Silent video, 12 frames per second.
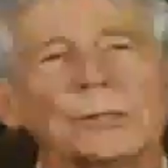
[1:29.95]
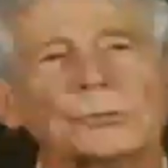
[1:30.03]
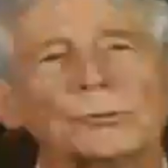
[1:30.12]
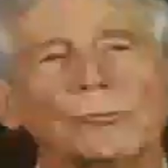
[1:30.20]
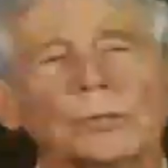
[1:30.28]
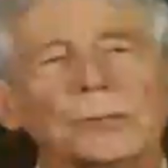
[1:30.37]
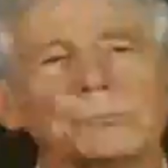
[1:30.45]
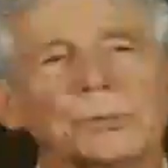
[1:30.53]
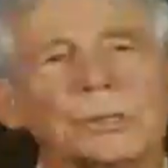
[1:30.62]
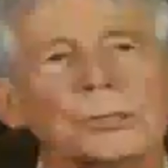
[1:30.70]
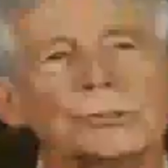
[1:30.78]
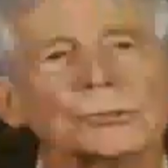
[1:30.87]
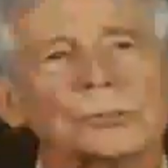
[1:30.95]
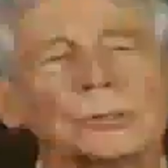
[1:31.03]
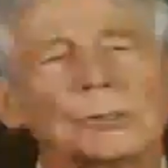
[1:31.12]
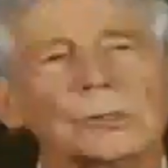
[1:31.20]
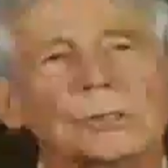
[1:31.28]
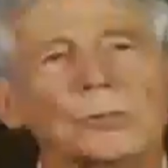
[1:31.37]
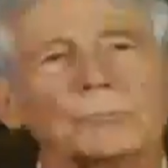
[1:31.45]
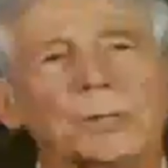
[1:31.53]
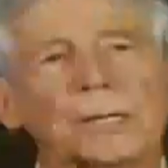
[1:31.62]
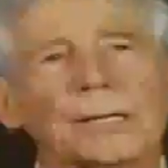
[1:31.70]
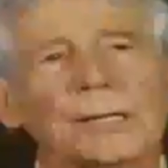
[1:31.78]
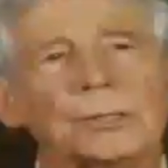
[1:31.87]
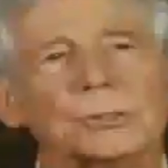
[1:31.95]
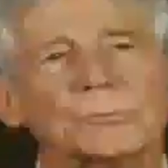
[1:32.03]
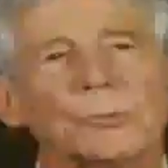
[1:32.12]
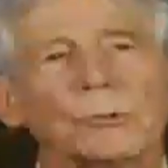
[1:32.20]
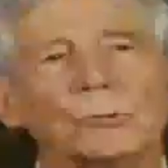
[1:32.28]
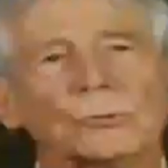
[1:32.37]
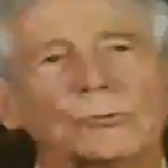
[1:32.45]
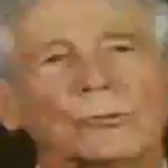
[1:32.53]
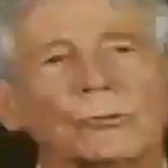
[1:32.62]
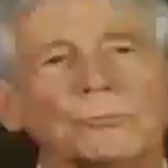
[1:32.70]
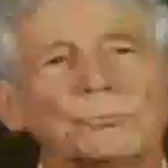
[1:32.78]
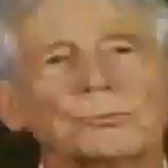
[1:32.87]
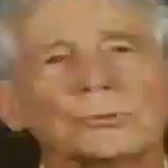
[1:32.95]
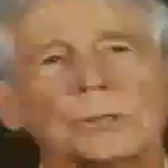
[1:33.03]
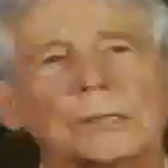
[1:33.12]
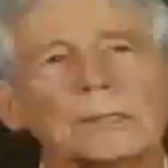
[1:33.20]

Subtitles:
Red Beach on my Higgins boat groups.